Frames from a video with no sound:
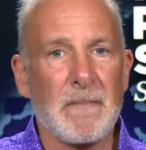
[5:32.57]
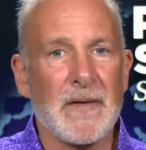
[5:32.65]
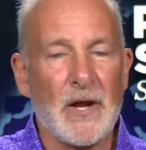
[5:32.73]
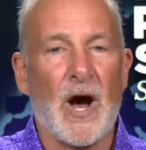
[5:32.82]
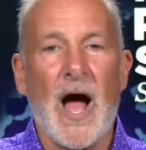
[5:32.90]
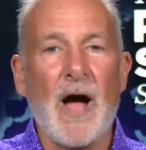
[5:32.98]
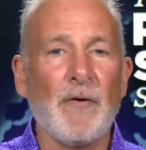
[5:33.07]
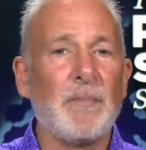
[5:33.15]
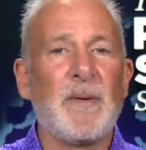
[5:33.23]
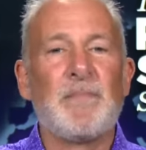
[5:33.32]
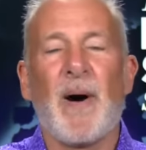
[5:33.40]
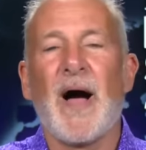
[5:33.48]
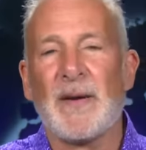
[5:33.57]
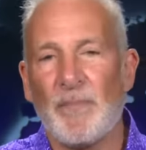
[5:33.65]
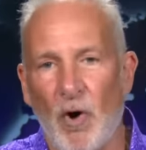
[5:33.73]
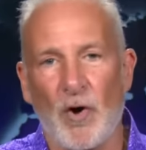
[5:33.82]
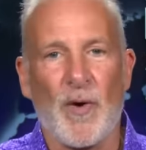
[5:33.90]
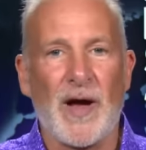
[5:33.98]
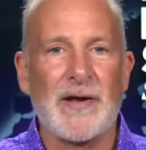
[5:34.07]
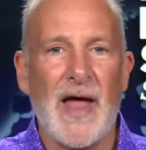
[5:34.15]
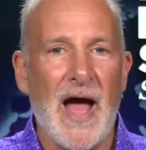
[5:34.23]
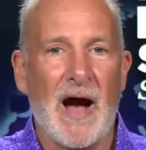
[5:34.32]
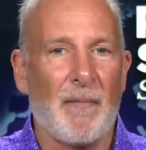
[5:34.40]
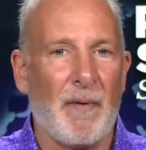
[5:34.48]
Now, I would be buying more right
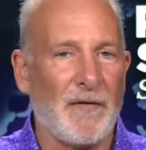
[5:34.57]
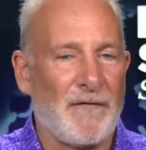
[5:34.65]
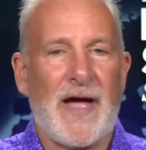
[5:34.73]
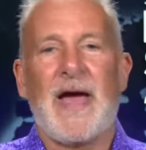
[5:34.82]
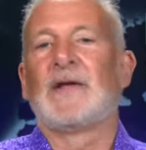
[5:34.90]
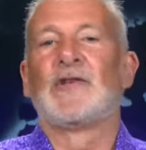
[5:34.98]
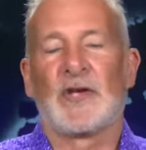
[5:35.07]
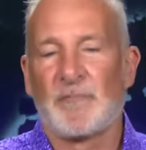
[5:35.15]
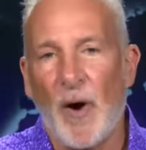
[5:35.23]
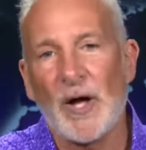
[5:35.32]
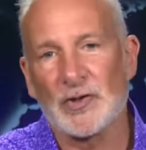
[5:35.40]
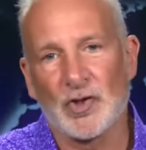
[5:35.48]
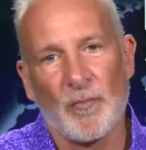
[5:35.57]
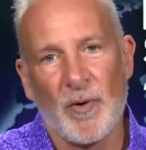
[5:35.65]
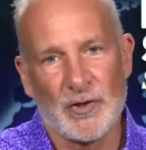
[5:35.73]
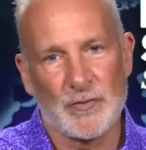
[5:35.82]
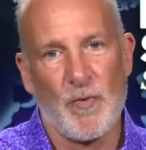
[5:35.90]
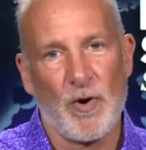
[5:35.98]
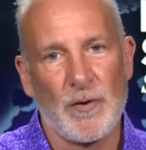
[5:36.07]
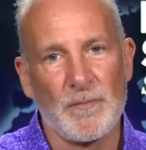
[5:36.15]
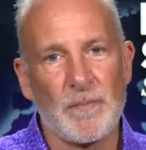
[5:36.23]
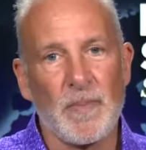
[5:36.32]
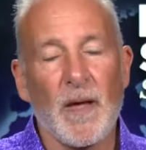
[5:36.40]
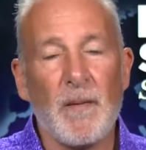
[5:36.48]
now if I hadn't just bought so much more.
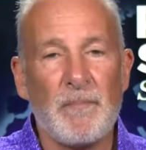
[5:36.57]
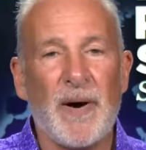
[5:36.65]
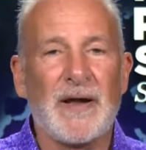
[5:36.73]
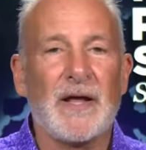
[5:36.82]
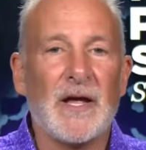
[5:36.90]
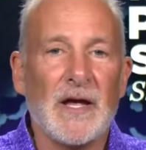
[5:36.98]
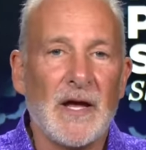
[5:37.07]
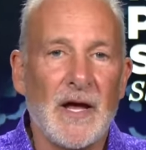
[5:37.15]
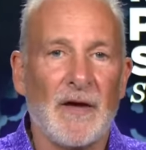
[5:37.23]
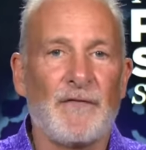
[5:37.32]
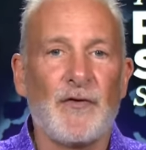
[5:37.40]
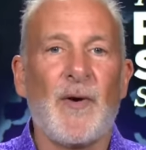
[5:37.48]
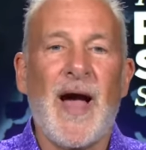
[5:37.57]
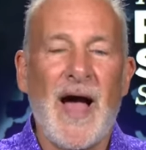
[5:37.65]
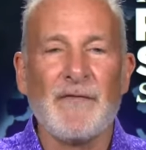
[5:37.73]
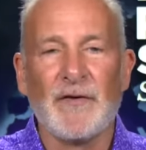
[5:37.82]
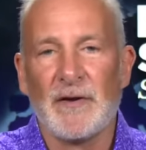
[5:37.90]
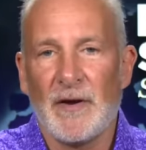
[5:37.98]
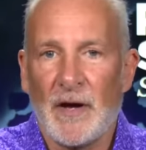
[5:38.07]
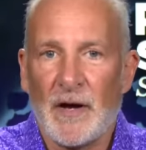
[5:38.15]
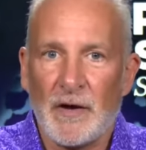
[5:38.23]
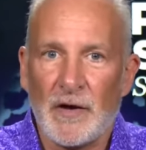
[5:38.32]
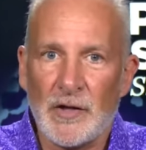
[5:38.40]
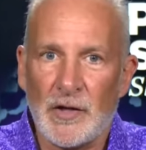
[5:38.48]
But if you haven't,
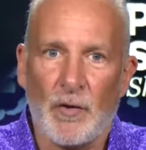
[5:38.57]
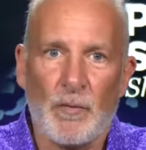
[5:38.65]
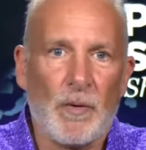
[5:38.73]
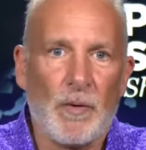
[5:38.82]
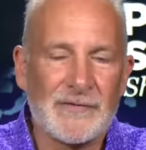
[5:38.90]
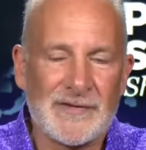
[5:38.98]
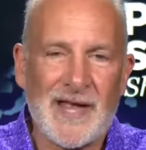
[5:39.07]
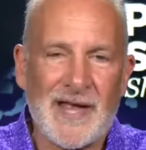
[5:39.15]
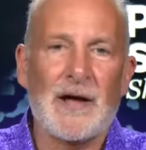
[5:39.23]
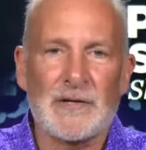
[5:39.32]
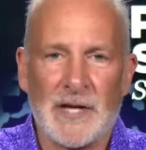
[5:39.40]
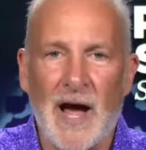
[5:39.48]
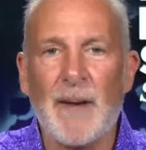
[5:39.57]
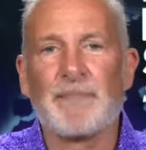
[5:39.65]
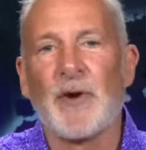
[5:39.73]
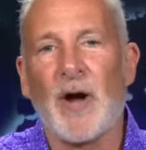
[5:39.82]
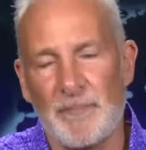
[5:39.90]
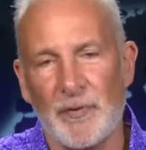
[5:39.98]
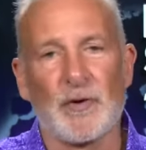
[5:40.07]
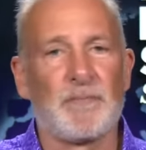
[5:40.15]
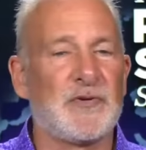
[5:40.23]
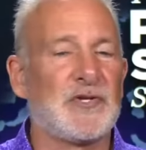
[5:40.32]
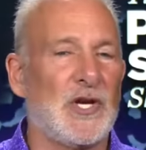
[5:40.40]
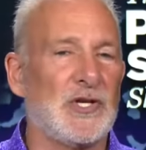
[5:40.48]
you know, topped up your
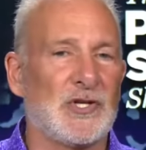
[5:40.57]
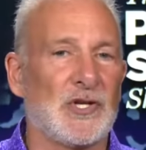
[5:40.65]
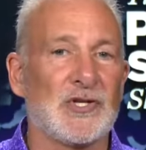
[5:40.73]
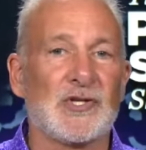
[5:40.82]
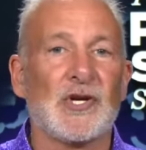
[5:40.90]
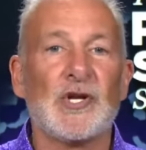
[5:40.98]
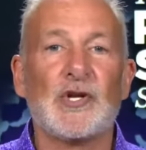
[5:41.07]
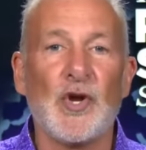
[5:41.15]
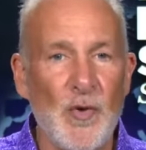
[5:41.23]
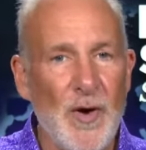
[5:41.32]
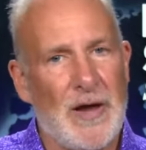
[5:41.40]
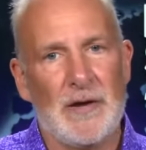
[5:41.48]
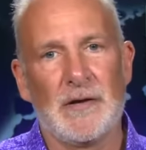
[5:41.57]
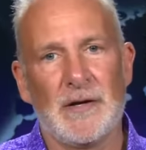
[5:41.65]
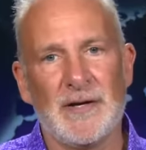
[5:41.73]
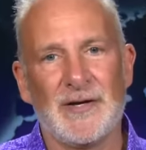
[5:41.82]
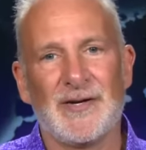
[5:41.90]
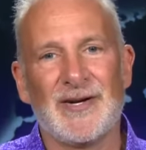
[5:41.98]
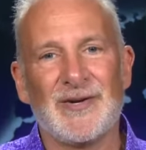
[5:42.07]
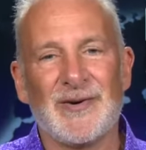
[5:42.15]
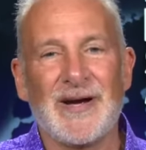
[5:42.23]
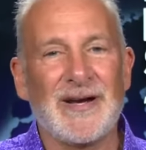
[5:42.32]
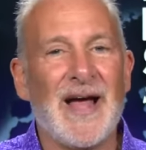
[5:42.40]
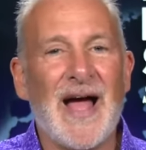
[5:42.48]
positions, do it.
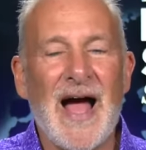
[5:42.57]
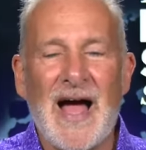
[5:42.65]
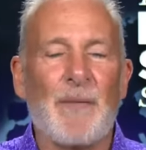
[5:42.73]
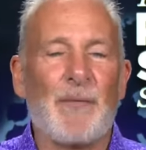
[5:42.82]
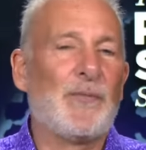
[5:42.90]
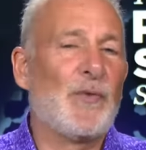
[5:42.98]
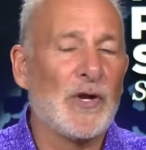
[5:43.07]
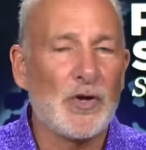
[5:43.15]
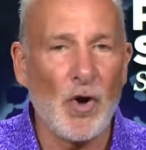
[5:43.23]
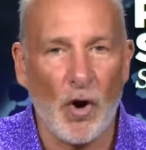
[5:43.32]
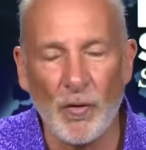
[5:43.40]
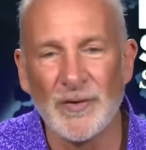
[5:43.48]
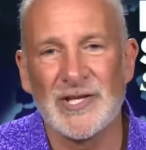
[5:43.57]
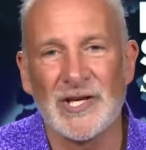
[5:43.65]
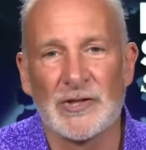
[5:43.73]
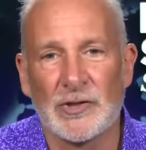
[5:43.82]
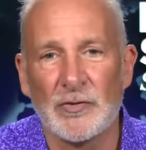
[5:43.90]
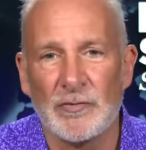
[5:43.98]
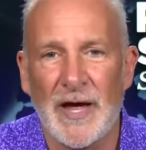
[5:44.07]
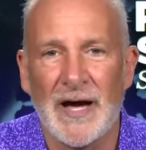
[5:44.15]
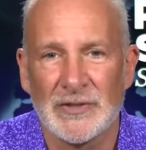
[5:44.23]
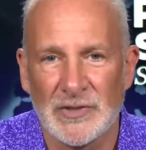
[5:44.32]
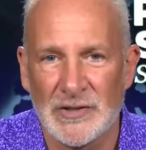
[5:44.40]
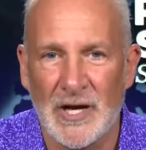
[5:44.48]
Right? At, when, when gold was at
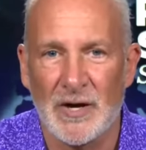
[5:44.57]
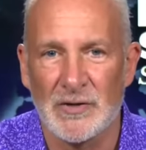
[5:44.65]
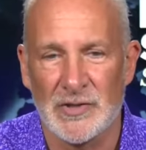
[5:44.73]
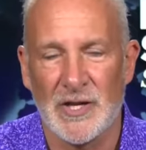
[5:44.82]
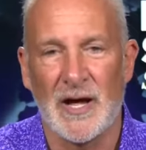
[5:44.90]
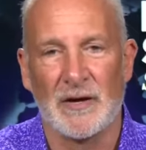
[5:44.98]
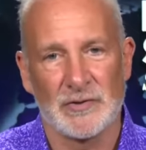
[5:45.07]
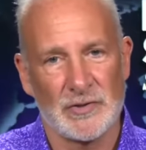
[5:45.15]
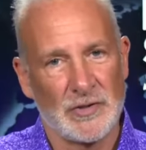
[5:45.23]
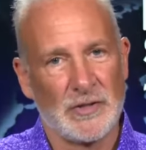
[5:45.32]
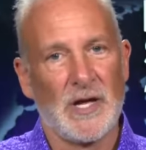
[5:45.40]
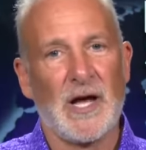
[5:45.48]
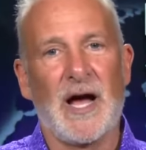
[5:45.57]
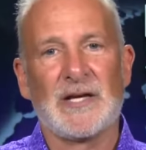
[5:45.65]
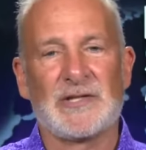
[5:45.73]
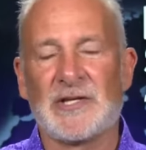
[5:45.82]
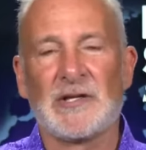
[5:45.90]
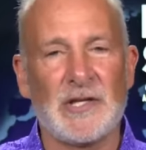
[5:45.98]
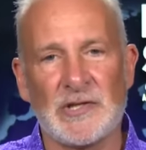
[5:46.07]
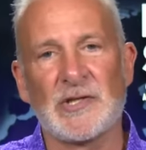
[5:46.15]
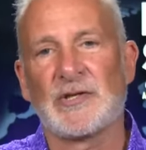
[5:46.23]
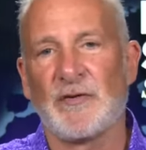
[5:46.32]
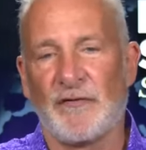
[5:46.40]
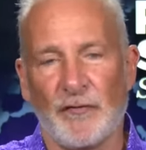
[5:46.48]
$2,000 an ounce, I said, this
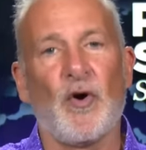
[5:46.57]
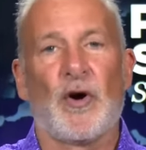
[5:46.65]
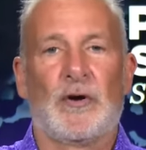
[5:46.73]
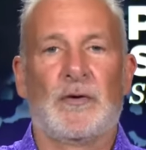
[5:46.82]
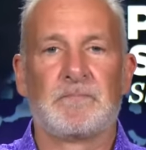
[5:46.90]
is the floor.